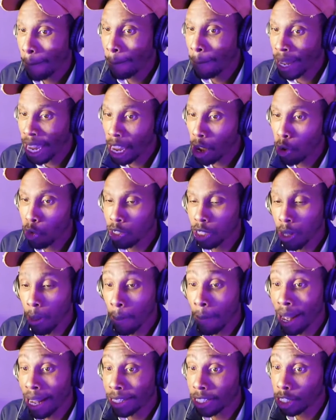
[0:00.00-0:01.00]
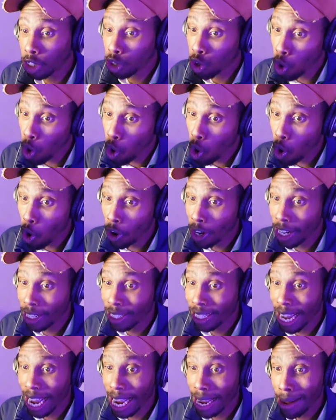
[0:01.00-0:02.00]
Bill is the best scorer on the
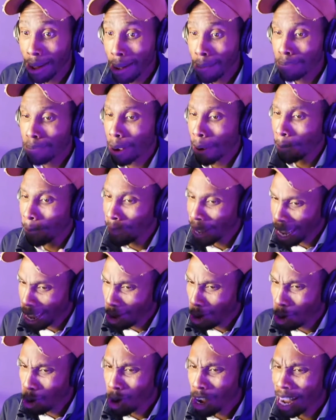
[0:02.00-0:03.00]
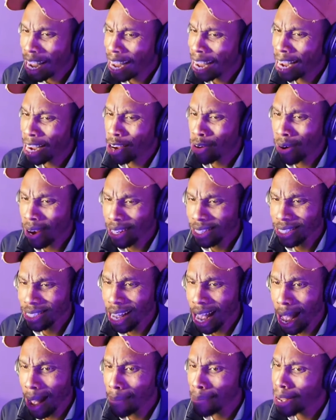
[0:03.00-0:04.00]
team, but Bill in crunch
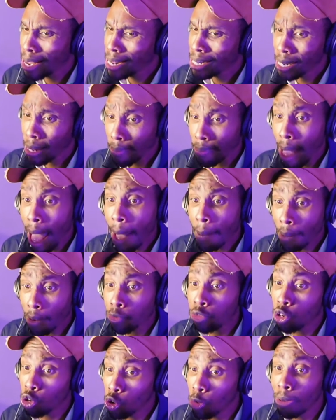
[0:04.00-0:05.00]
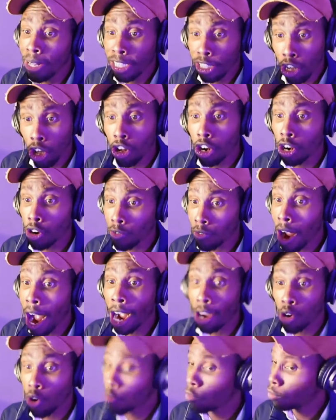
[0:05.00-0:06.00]
time, the Bama do be turning the
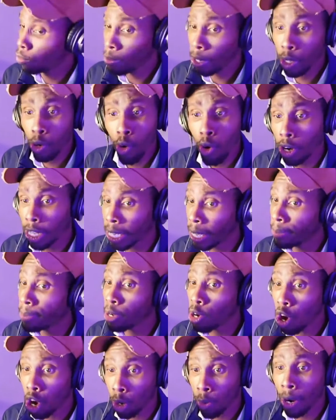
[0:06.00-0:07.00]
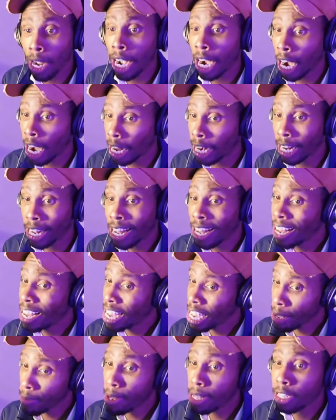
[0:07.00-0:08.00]
rock over. We gonna keep it all the way 100.
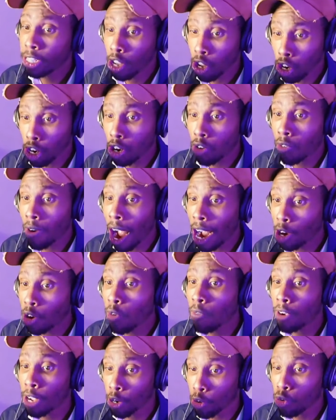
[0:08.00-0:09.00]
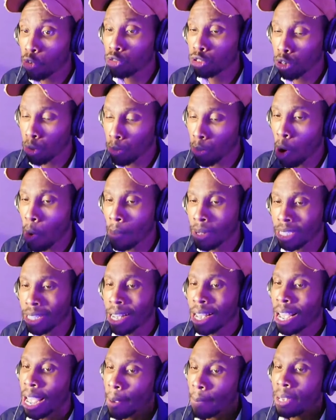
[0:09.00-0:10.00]
He be turning the rock over in crucial moments,
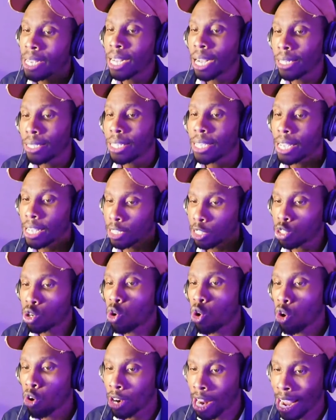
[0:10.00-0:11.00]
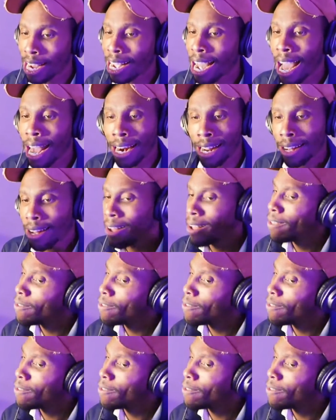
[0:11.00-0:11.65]
and because he can score, that kind of